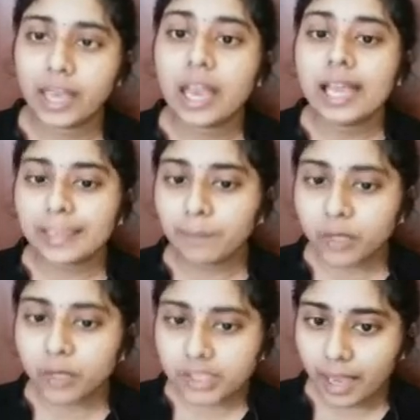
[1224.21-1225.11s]
Suppose
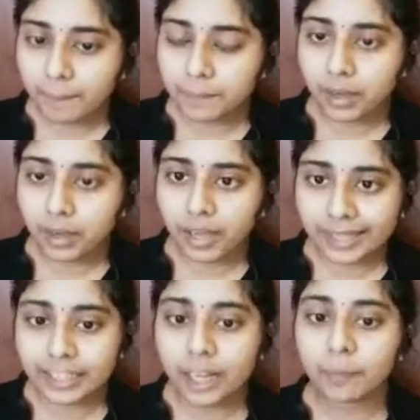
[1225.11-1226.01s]
they agreed
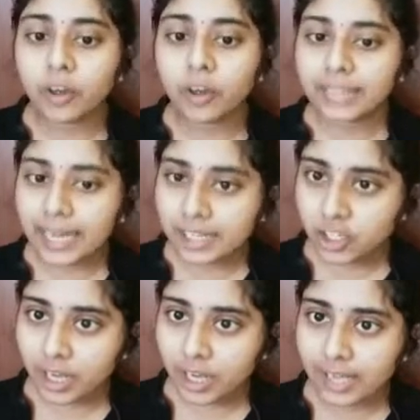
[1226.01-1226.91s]
upon 10
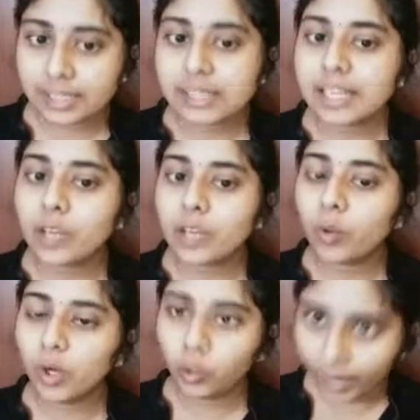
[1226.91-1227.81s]
shares is equal to
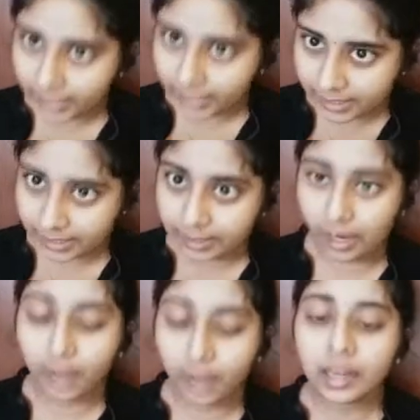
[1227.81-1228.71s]
1 GDR,
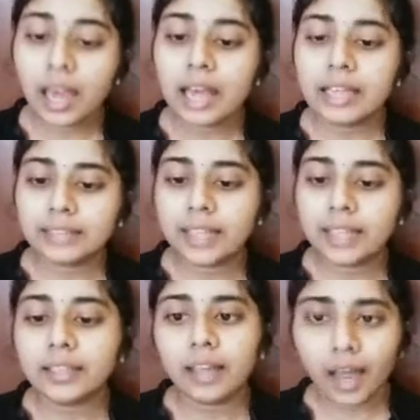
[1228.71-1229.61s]
then
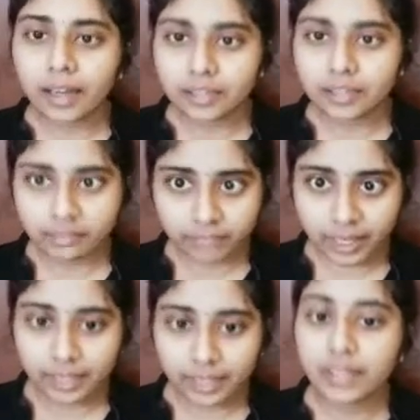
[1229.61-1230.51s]
and if they are
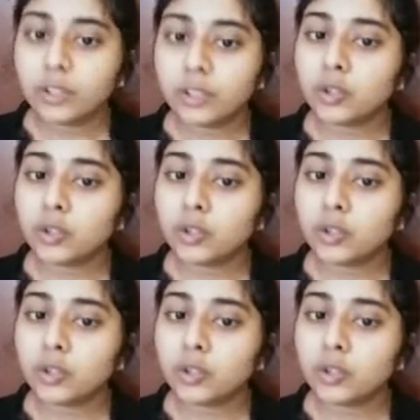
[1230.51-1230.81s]
agreed to